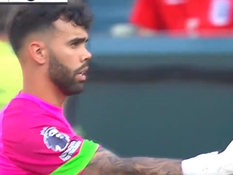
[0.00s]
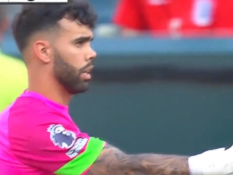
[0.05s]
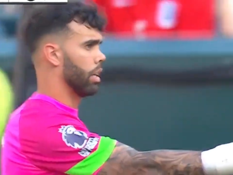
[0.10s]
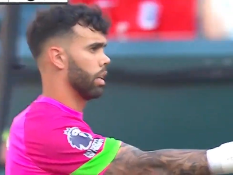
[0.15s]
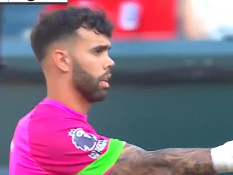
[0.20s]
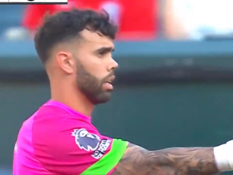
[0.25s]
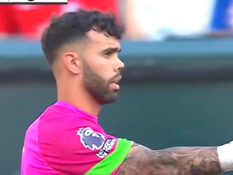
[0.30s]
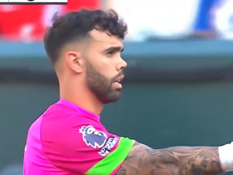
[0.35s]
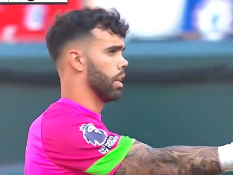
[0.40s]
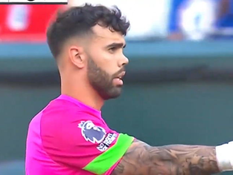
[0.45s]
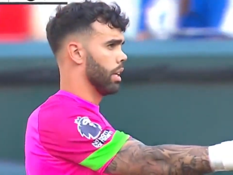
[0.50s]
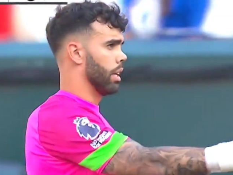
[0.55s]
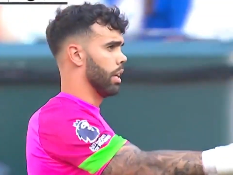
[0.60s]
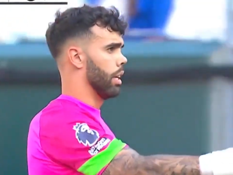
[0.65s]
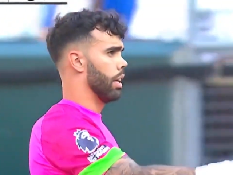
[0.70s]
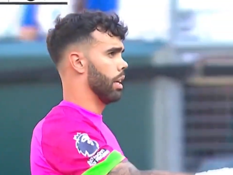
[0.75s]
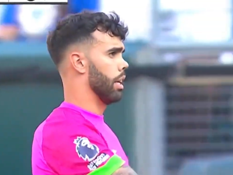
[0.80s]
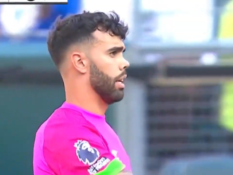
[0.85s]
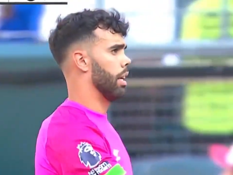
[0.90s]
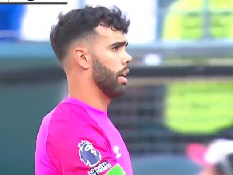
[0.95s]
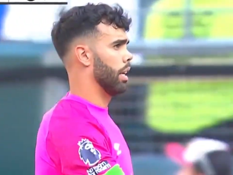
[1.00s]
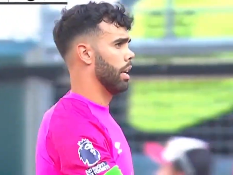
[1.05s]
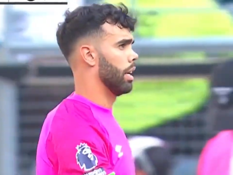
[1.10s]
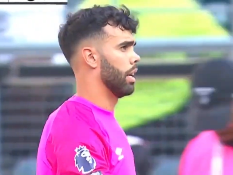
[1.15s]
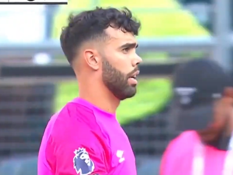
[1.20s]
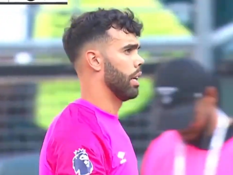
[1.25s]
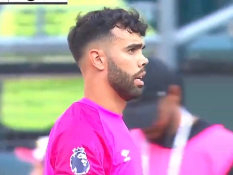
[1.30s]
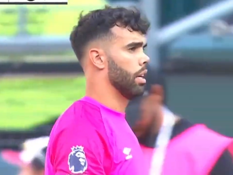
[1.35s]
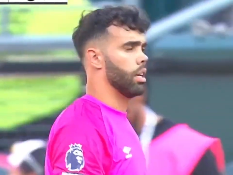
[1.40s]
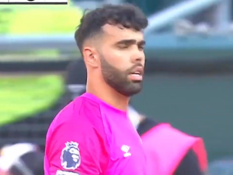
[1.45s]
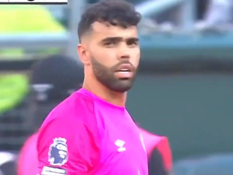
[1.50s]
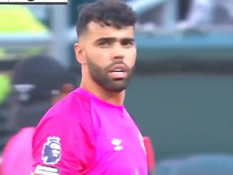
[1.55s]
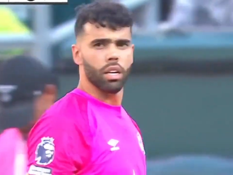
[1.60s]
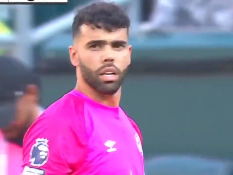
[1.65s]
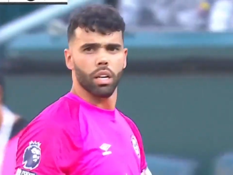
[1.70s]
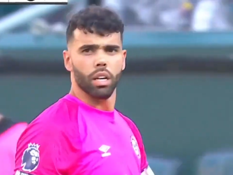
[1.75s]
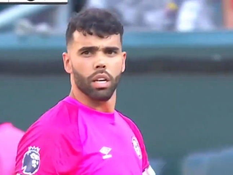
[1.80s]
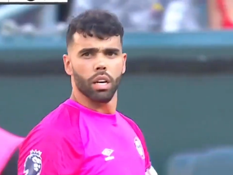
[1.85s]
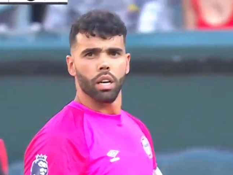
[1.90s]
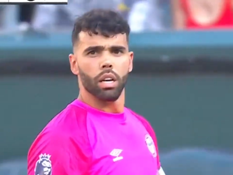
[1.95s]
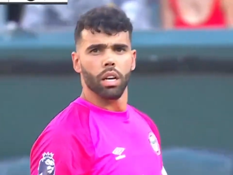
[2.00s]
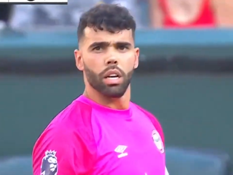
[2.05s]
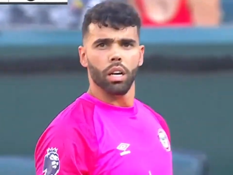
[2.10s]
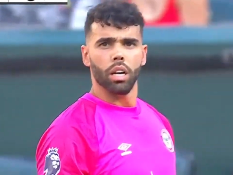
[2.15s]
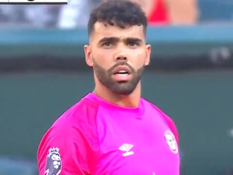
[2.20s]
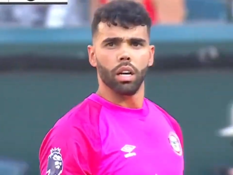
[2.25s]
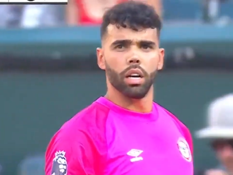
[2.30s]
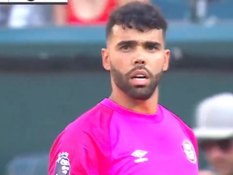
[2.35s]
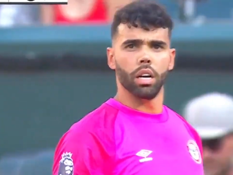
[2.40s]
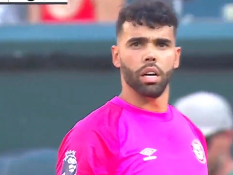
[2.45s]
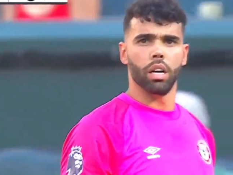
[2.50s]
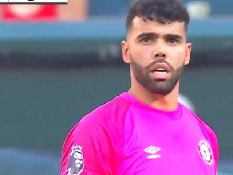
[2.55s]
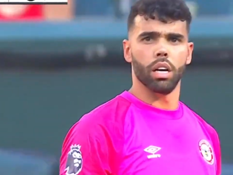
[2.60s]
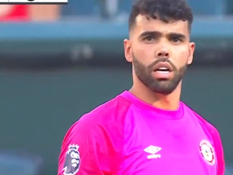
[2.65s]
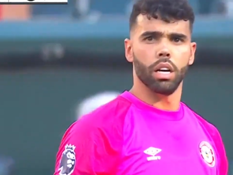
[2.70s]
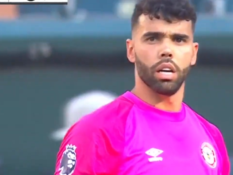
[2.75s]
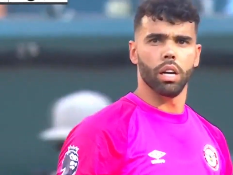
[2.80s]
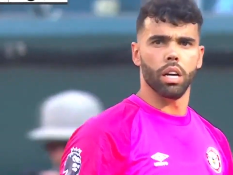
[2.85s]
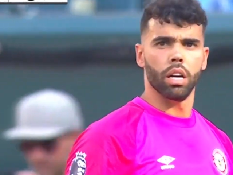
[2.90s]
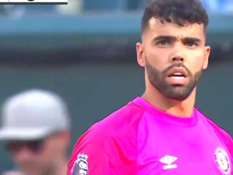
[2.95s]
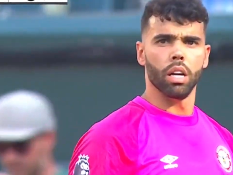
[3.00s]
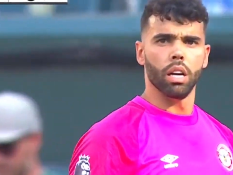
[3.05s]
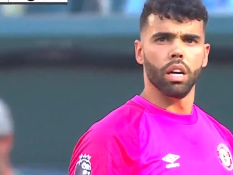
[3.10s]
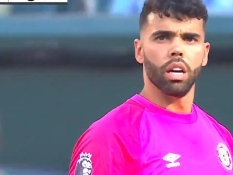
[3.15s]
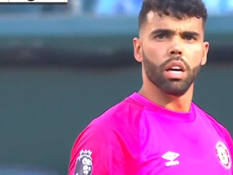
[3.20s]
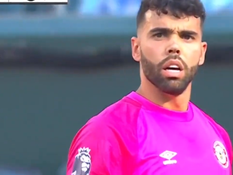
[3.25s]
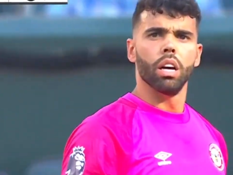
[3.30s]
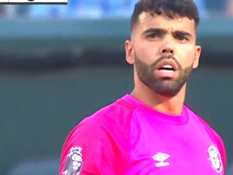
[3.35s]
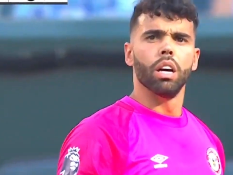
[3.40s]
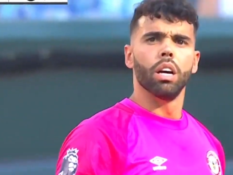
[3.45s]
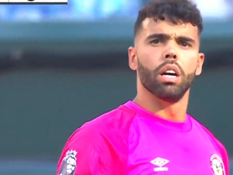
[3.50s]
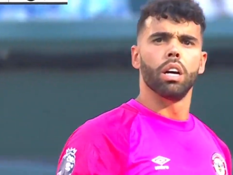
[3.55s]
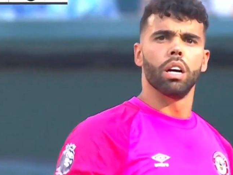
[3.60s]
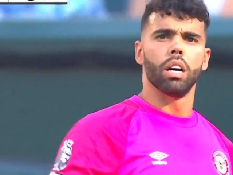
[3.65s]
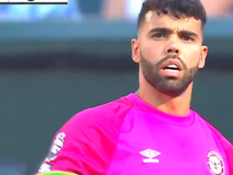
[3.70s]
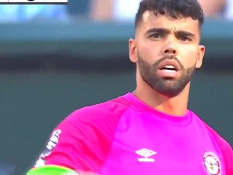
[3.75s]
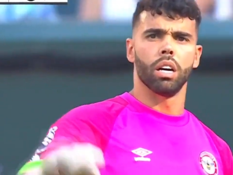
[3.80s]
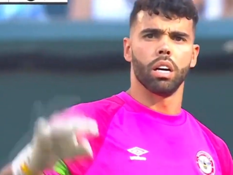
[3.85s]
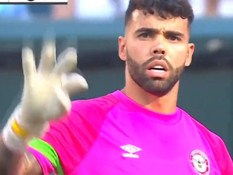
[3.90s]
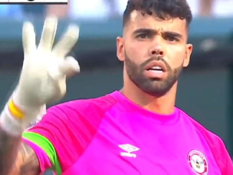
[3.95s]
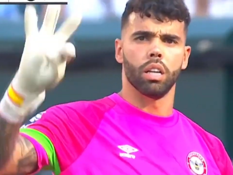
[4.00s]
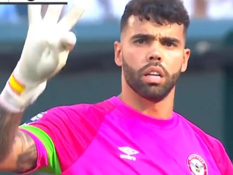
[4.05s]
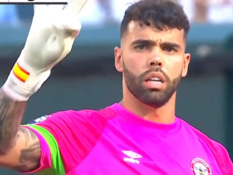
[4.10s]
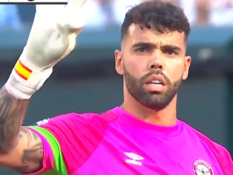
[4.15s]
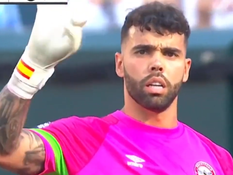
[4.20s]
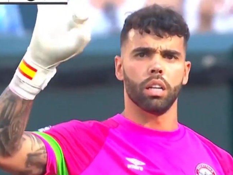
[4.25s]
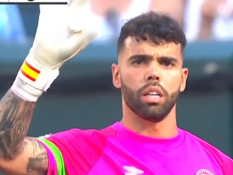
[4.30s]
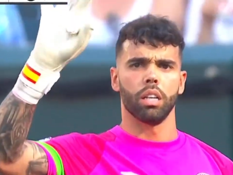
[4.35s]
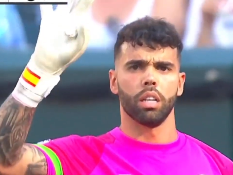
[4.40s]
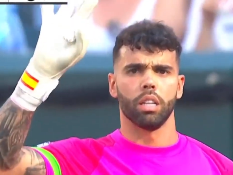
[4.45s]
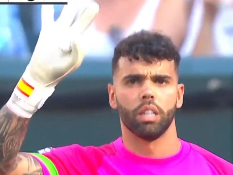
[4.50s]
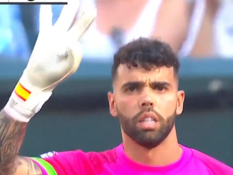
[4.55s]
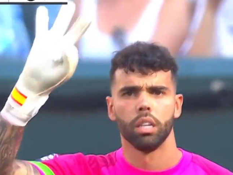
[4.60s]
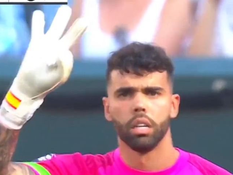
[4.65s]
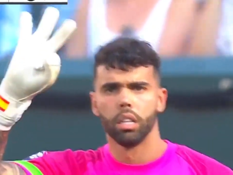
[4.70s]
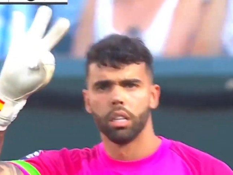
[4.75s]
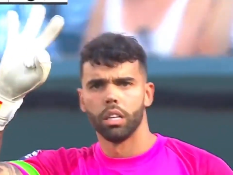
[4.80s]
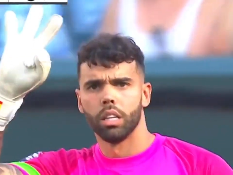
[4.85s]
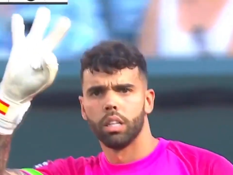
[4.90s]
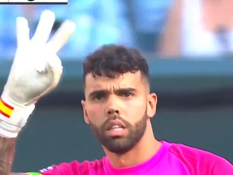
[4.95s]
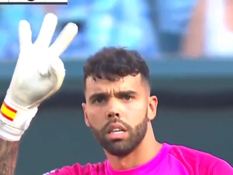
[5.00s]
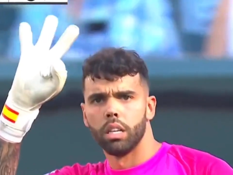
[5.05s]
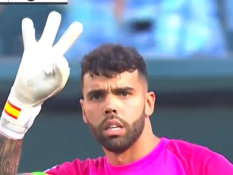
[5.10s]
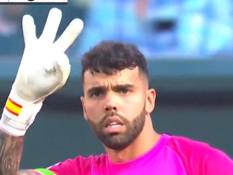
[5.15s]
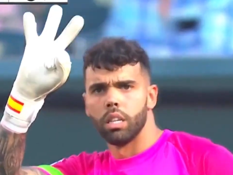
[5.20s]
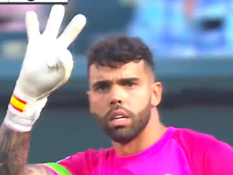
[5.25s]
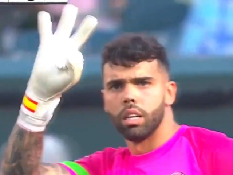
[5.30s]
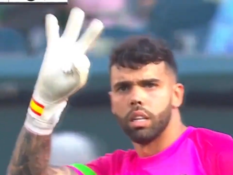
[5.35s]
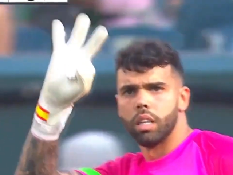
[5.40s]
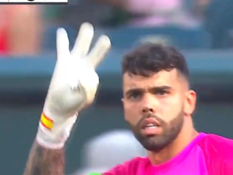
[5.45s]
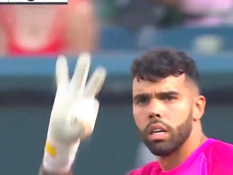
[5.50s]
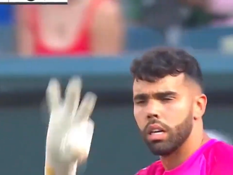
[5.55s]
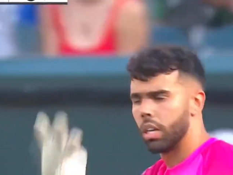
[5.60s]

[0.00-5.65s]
been linked with the goalkeeper. The big question that everyone is asking,